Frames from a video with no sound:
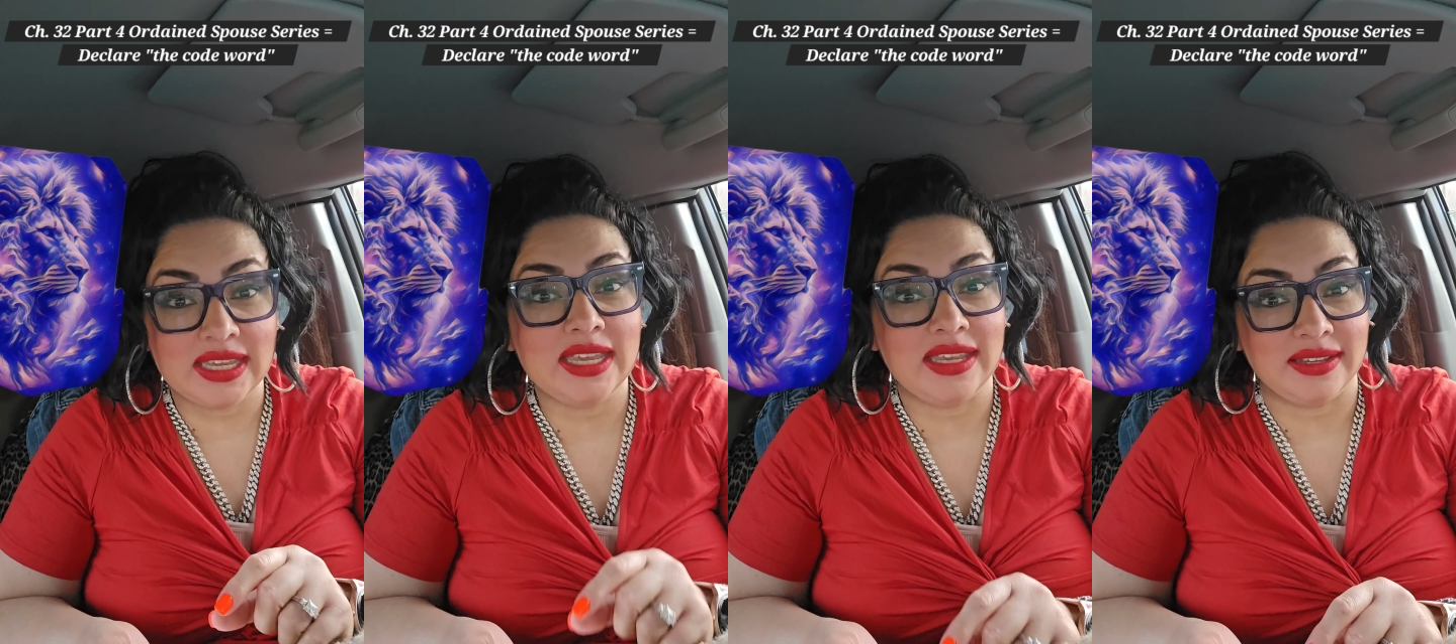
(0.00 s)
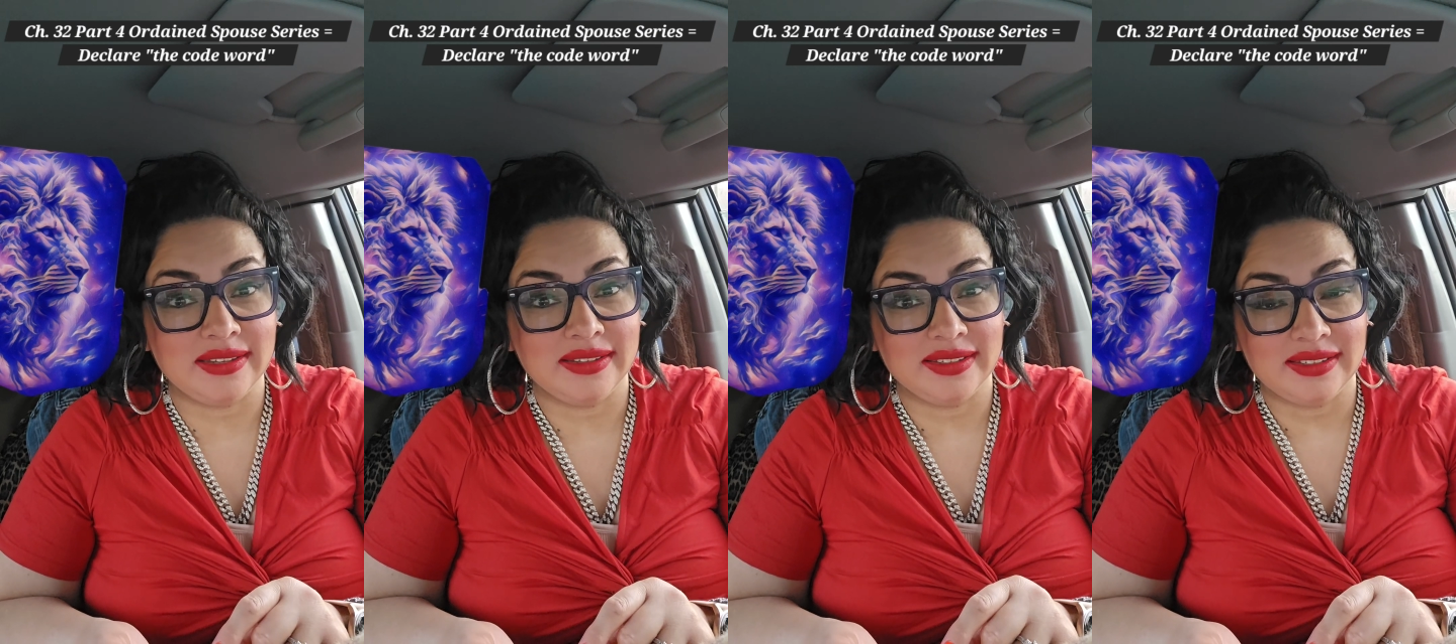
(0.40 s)
key
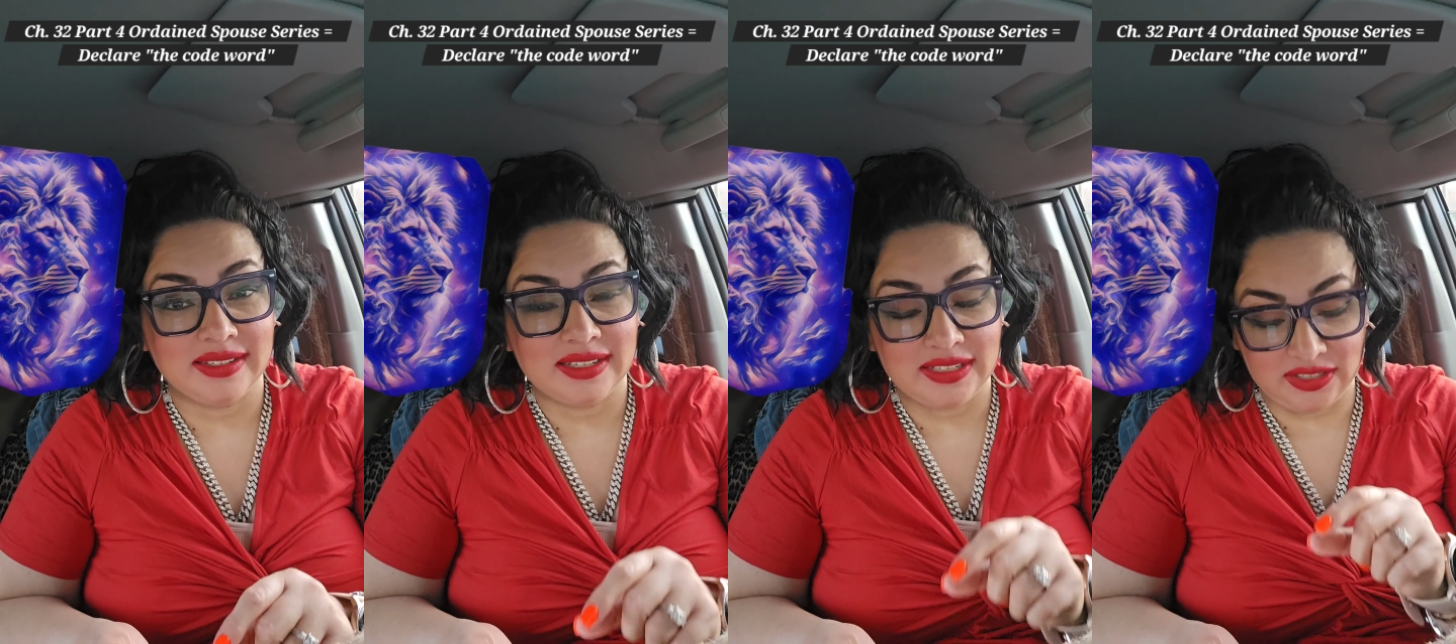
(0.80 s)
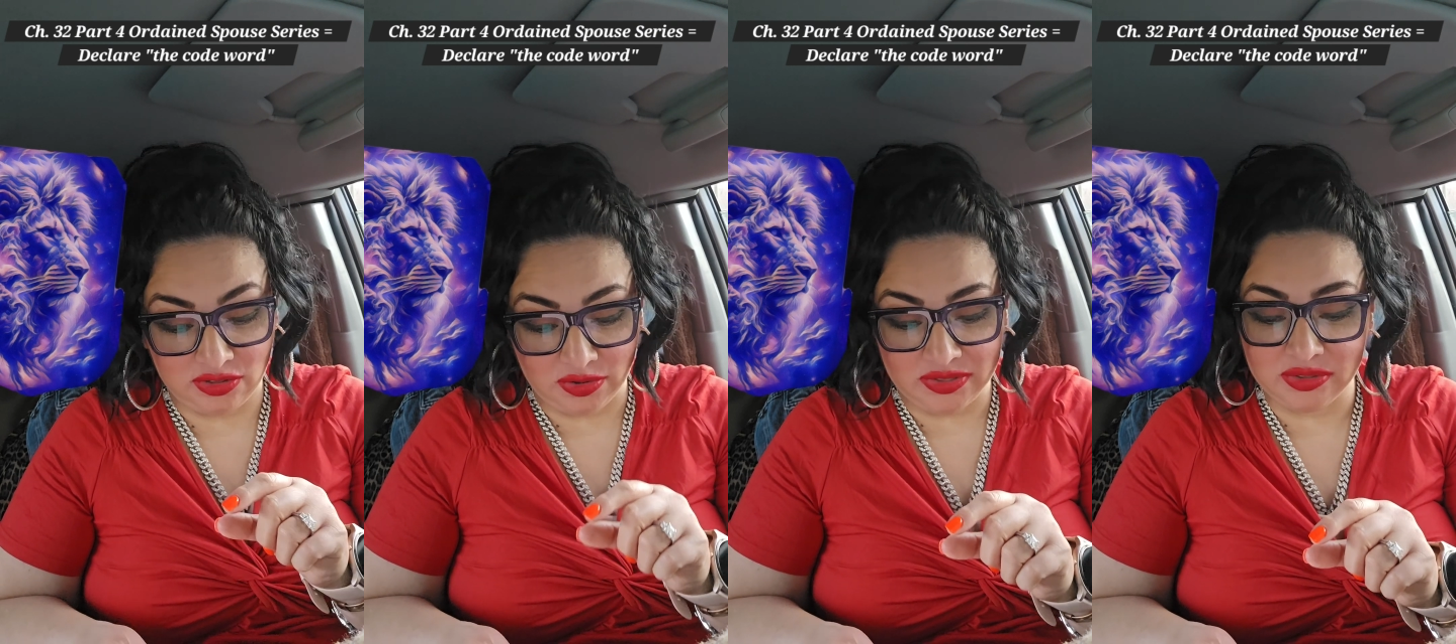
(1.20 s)

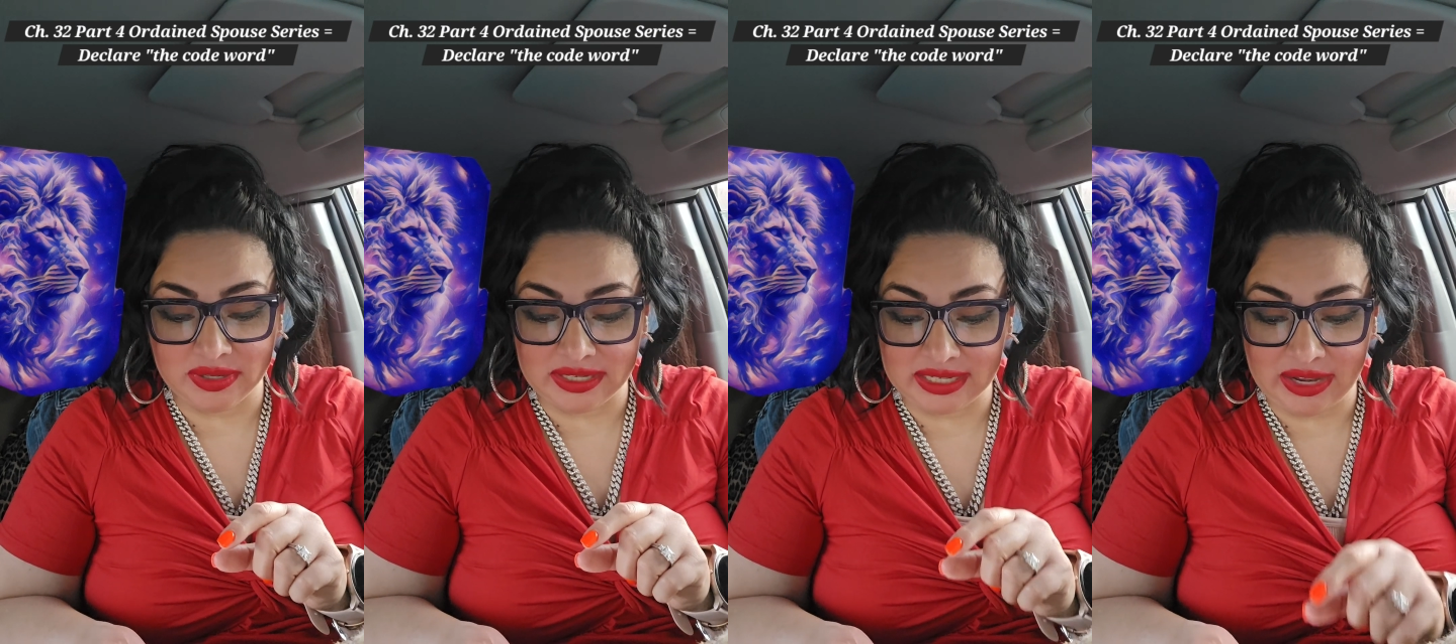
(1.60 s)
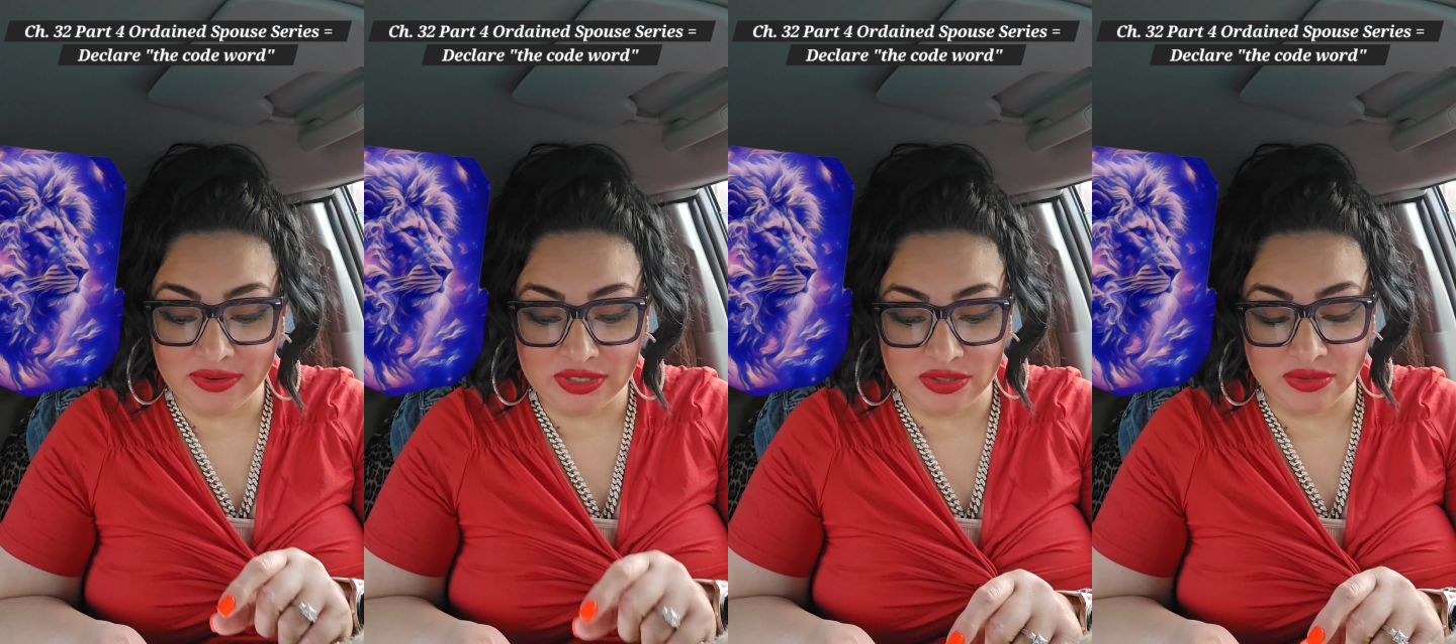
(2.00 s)
that's going to
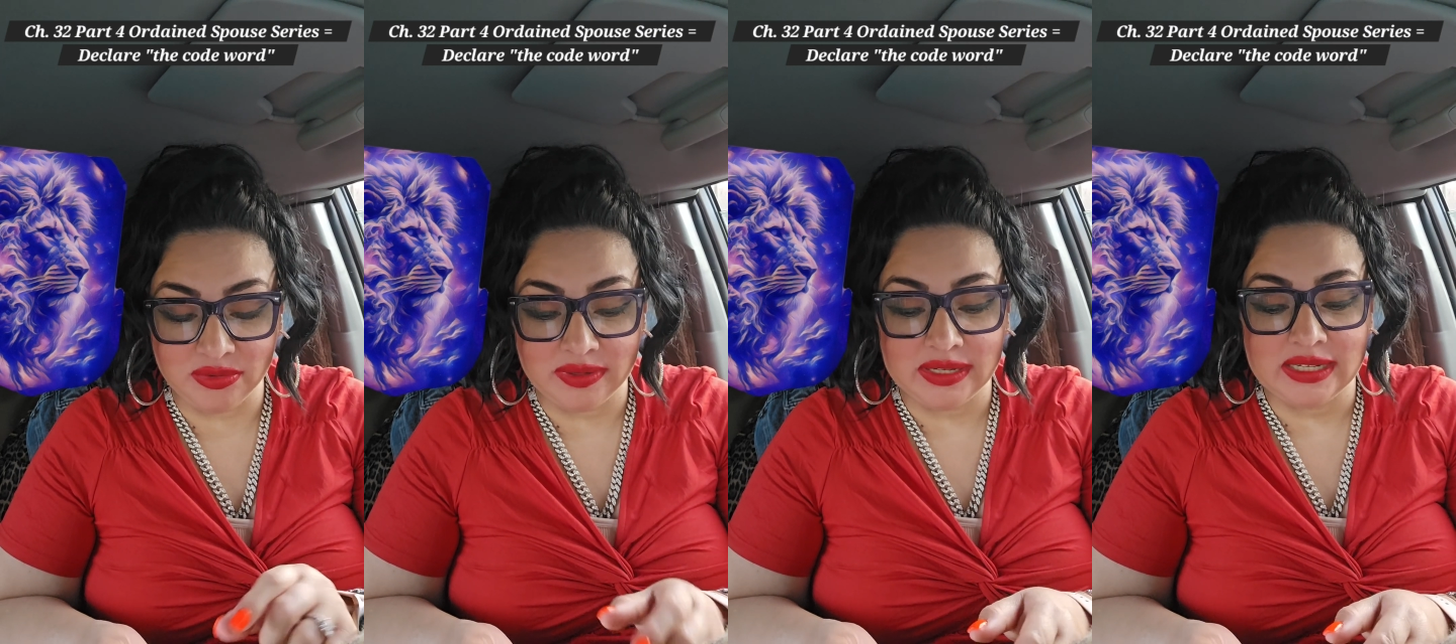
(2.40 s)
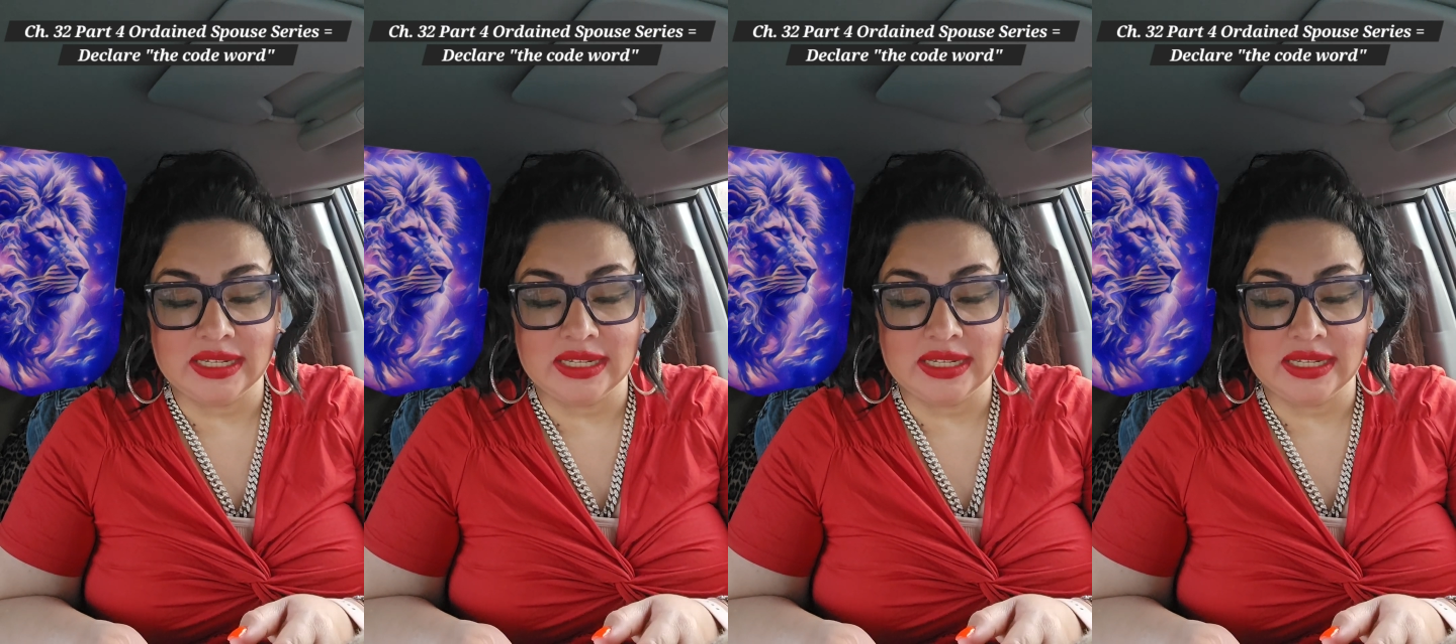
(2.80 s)
allow you